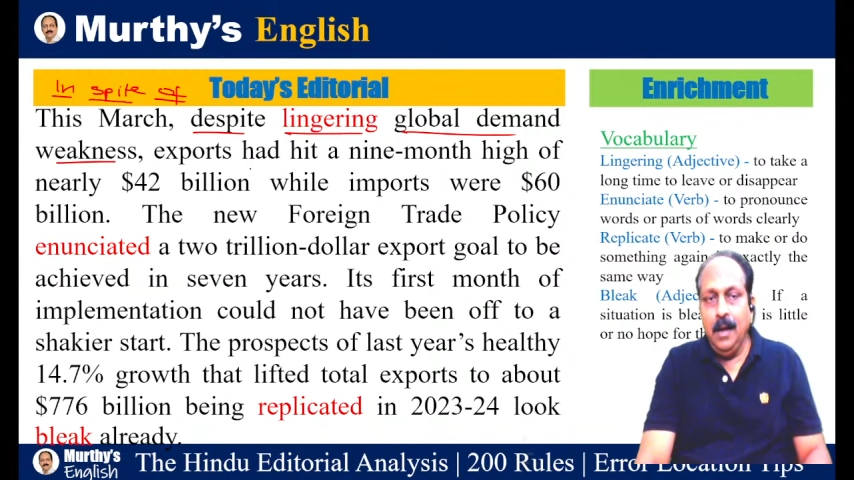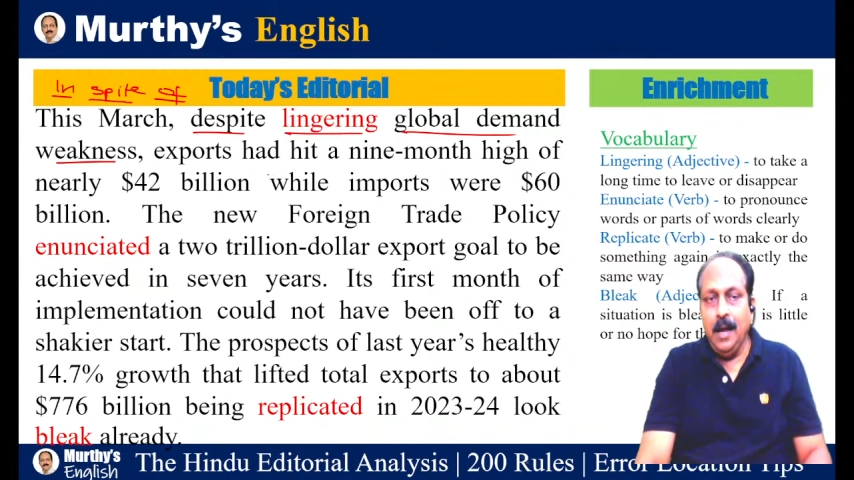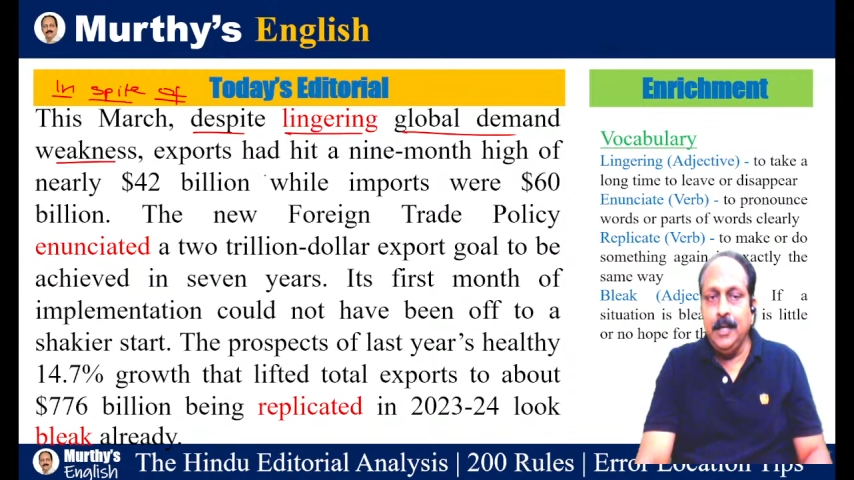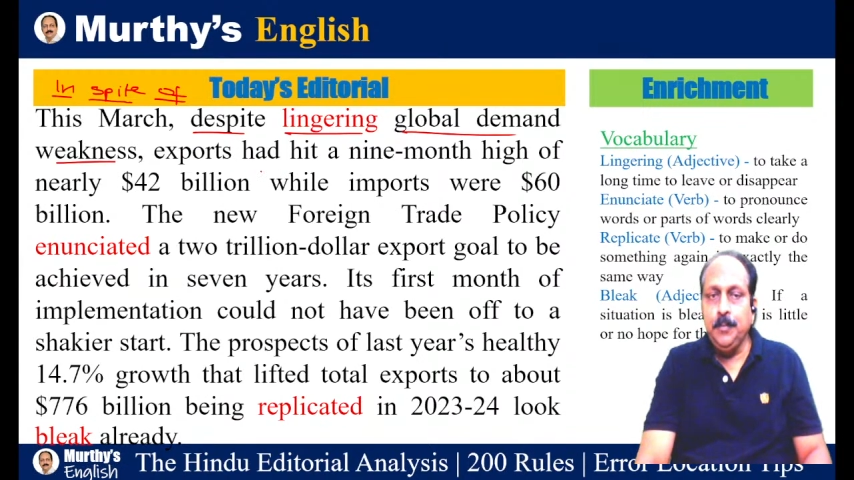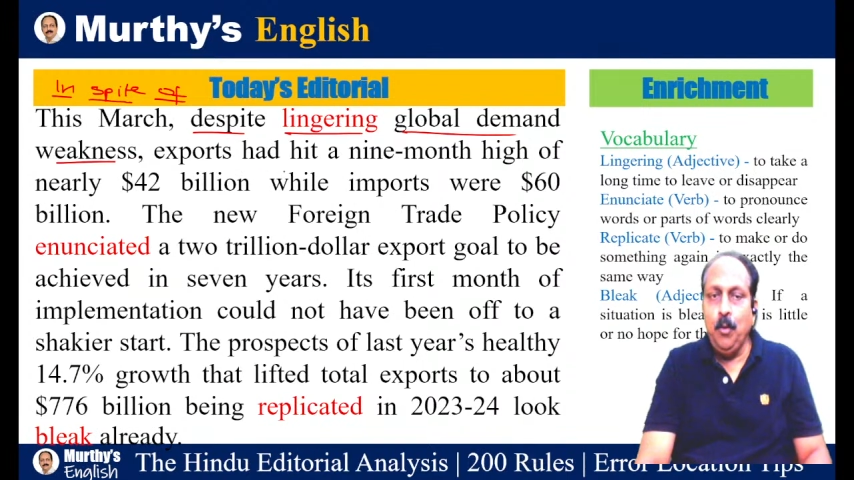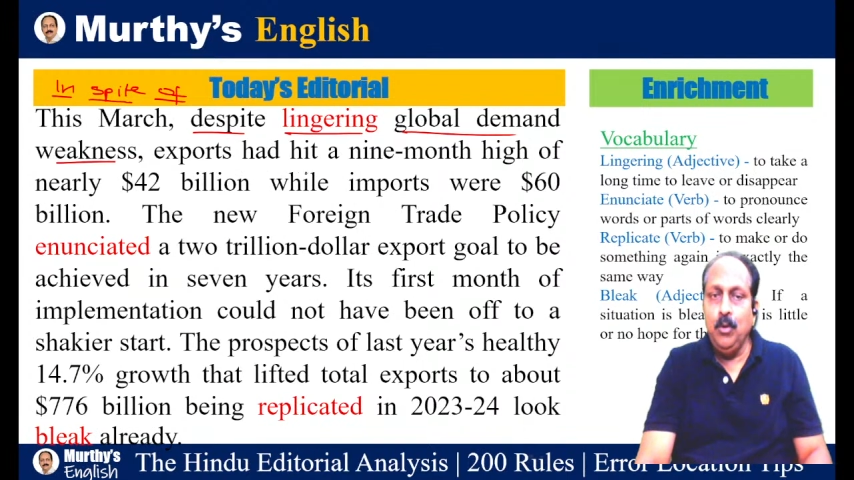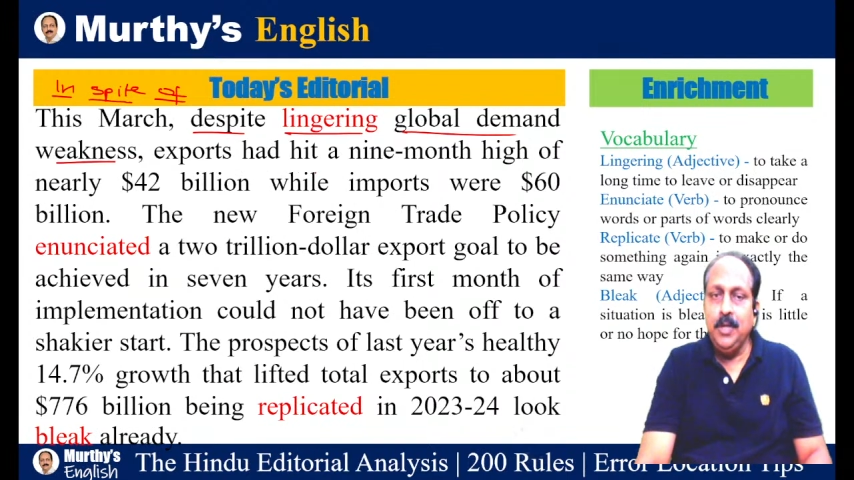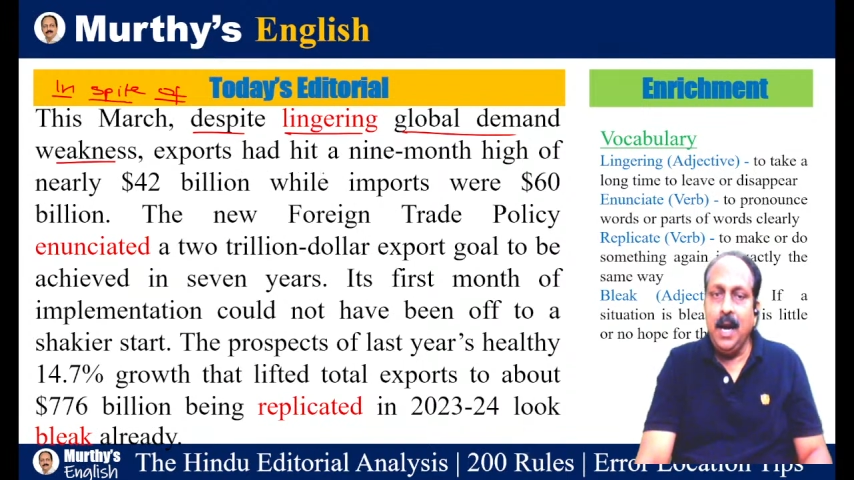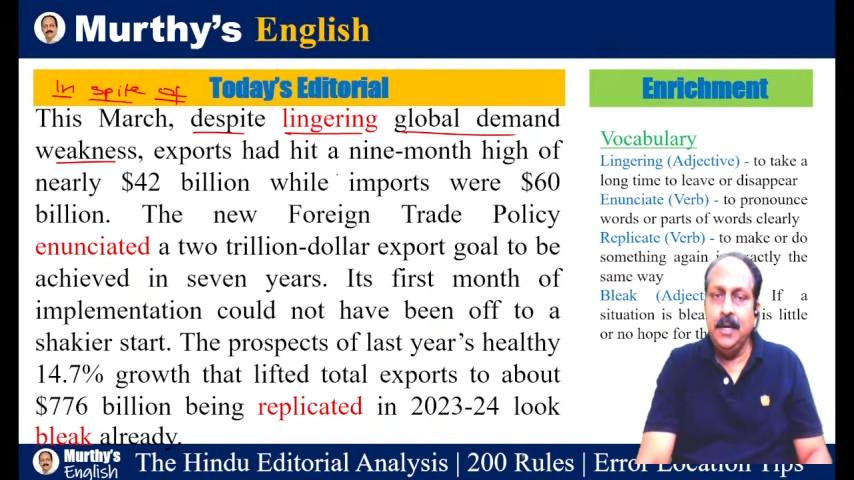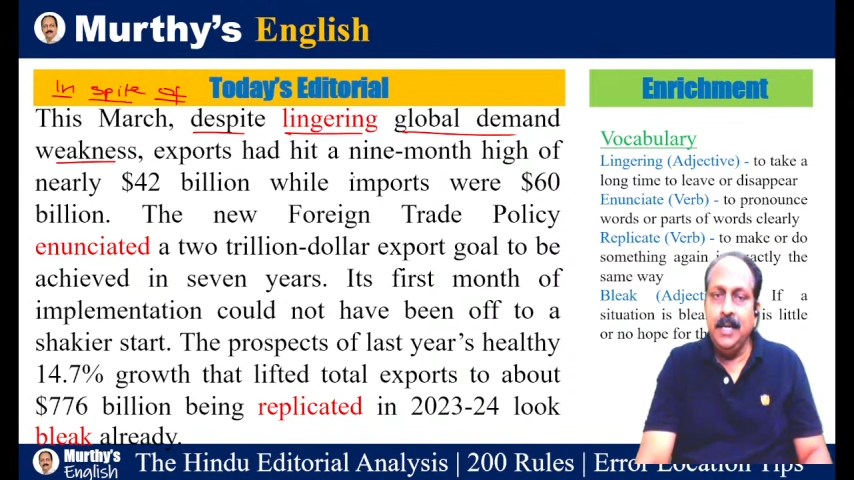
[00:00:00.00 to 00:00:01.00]
Exports
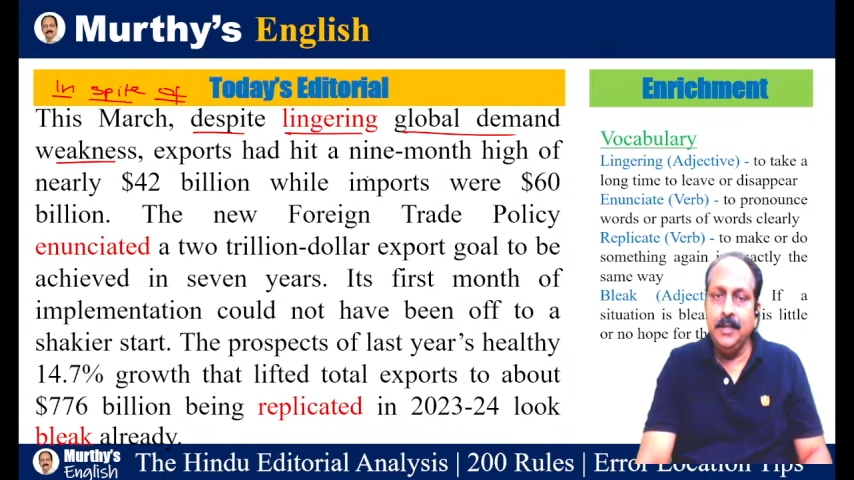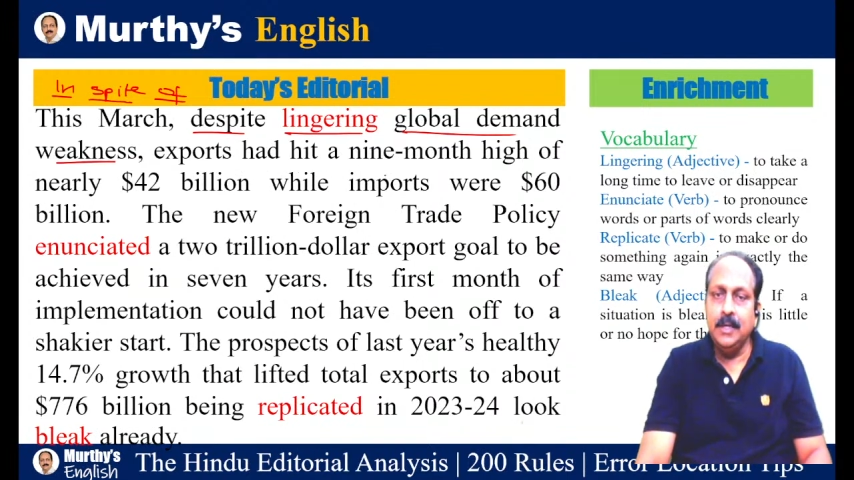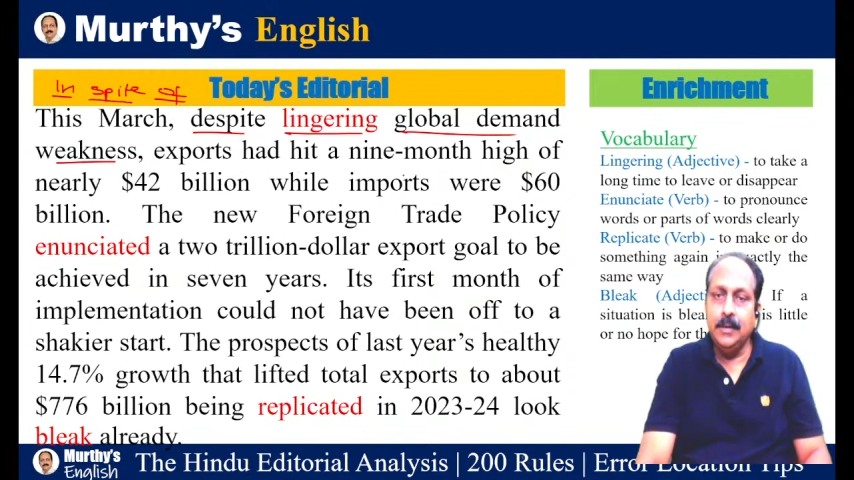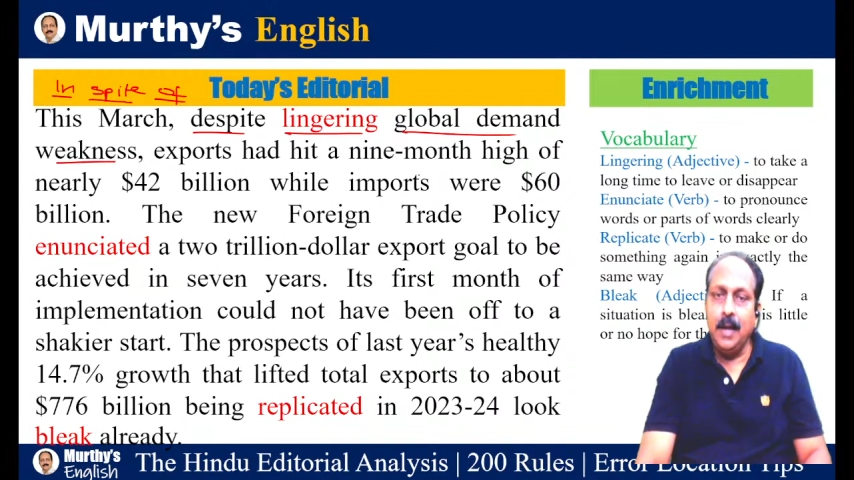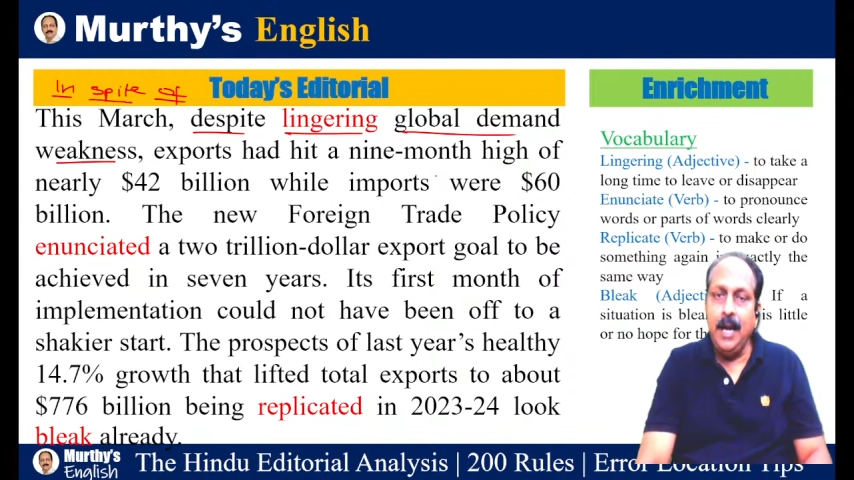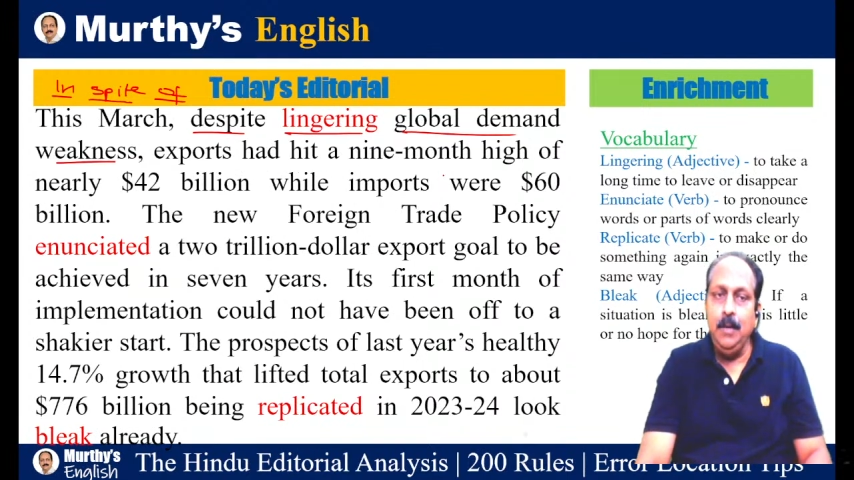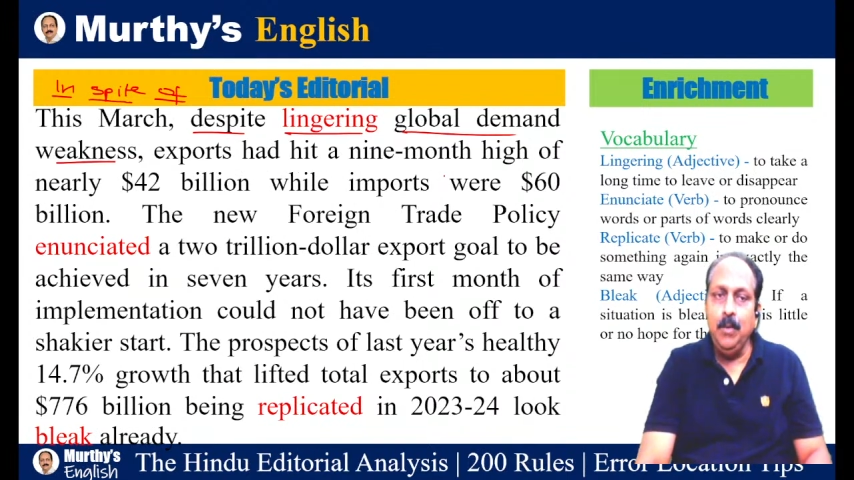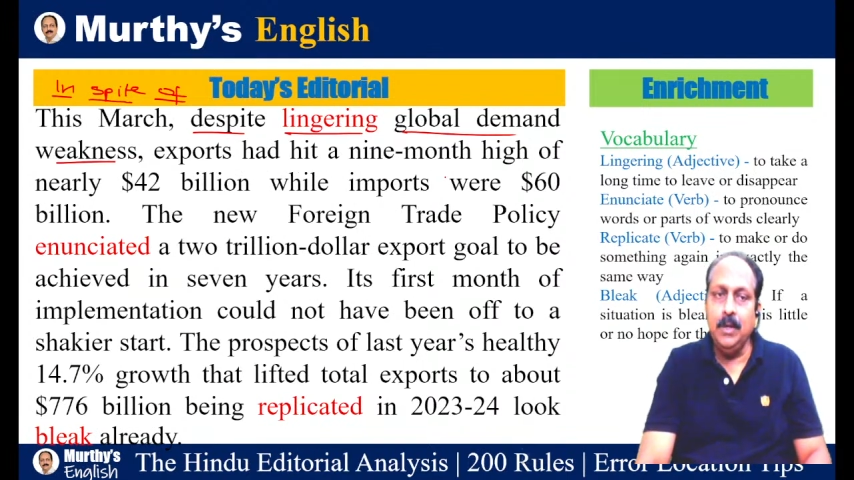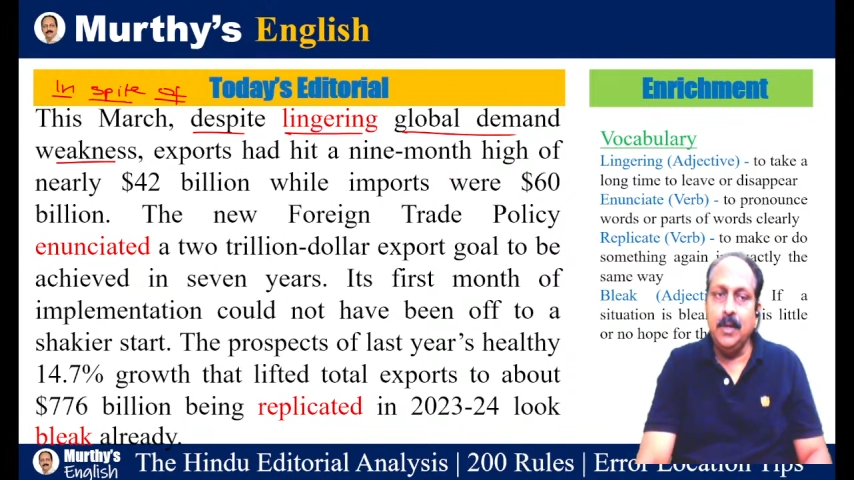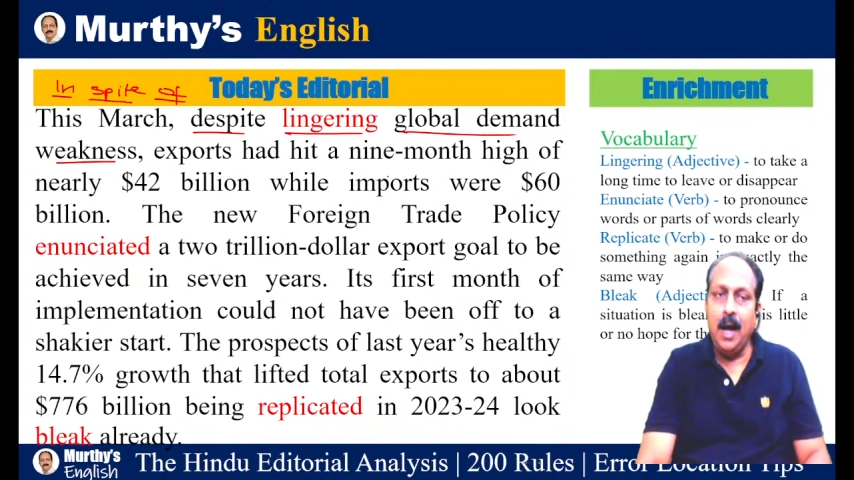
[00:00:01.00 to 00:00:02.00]
had hit a
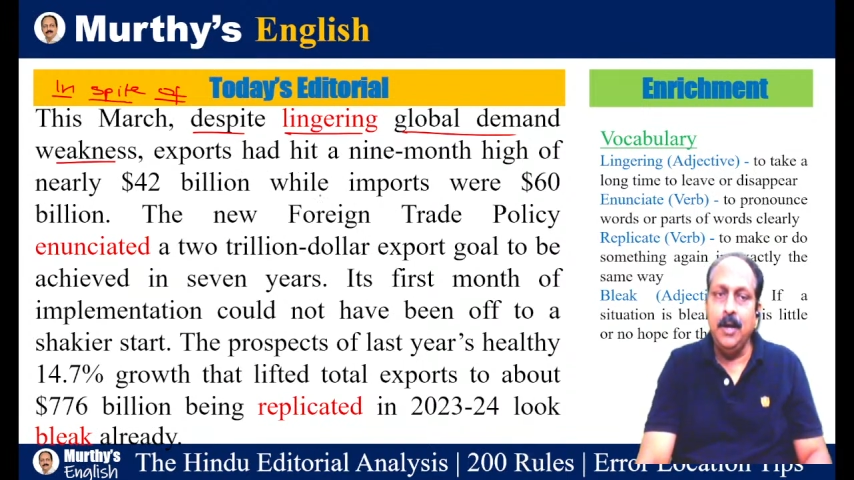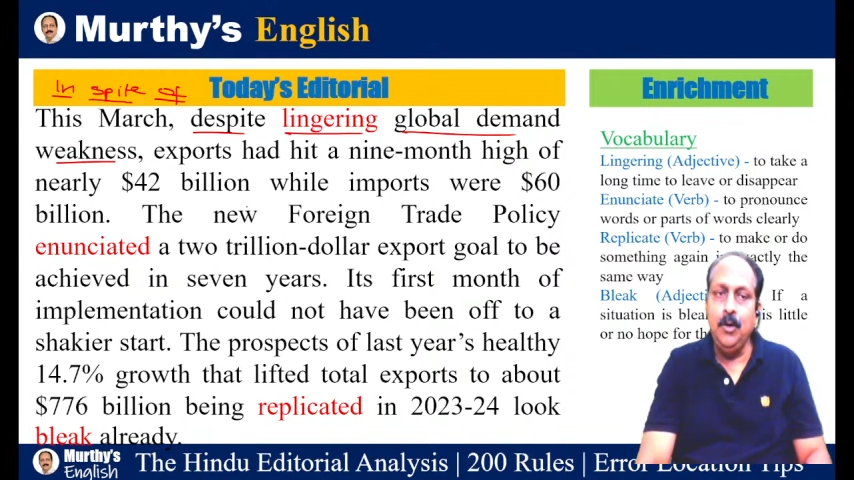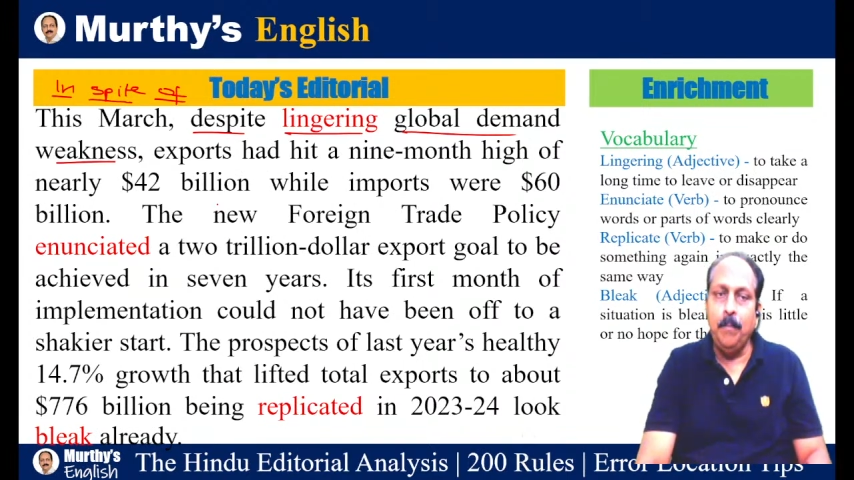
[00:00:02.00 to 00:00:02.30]
9-month high